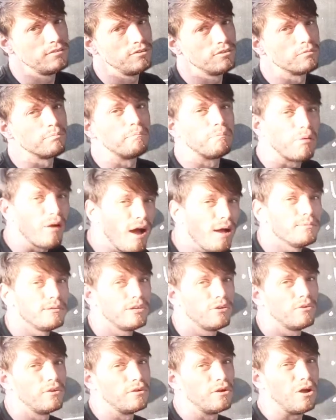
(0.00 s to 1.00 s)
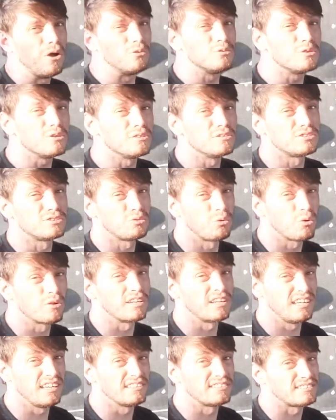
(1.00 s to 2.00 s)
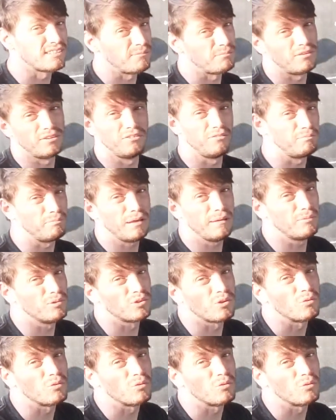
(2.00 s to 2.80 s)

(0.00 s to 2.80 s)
You're probably going to go to the store to get something. People